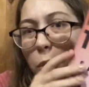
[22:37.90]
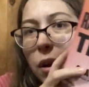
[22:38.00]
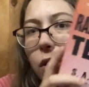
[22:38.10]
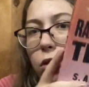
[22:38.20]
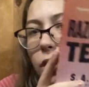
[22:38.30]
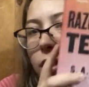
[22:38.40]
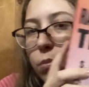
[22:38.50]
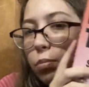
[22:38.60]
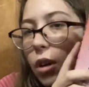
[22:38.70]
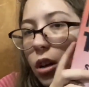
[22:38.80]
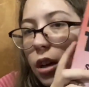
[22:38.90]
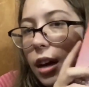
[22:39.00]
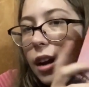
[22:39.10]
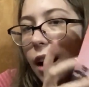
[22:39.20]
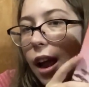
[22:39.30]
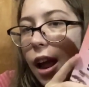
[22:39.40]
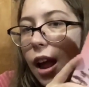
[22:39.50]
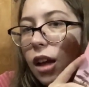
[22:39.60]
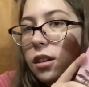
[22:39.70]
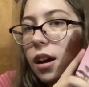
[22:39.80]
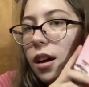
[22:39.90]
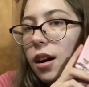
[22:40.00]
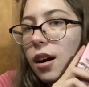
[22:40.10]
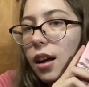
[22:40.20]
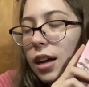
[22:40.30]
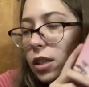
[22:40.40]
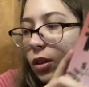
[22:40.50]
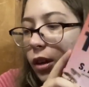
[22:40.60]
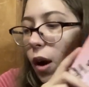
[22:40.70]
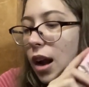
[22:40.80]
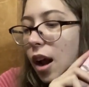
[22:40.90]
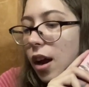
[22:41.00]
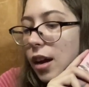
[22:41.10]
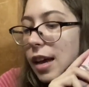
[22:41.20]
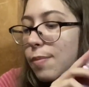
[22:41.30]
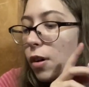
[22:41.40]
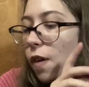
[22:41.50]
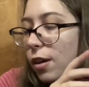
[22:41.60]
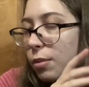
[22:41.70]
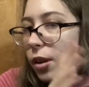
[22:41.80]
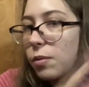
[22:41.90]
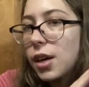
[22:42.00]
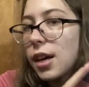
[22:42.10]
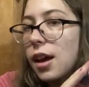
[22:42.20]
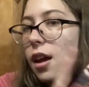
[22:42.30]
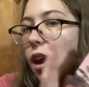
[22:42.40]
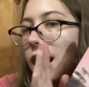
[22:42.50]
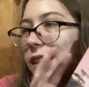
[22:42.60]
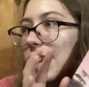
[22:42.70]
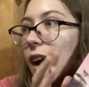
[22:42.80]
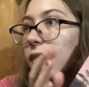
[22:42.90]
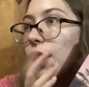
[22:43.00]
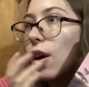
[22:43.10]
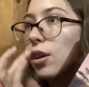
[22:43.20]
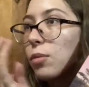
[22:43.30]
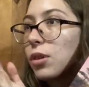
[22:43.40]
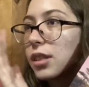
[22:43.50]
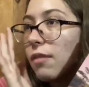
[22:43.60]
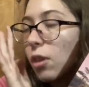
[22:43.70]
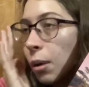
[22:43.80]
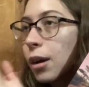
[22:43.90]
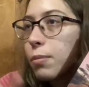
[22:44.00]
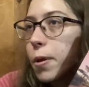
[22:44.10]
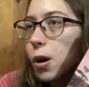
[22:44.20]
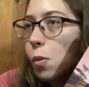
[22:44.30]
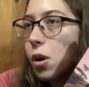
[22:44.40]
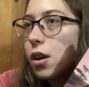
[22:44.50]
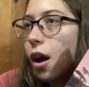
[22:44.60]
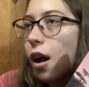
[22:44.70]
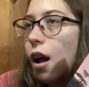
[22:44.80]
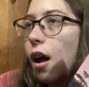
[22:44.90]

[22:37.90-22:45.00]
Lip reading: but also this book. And I saw it there and I keep on contemplating reading it. I think I have the audiobook saved on my computer and whatnot.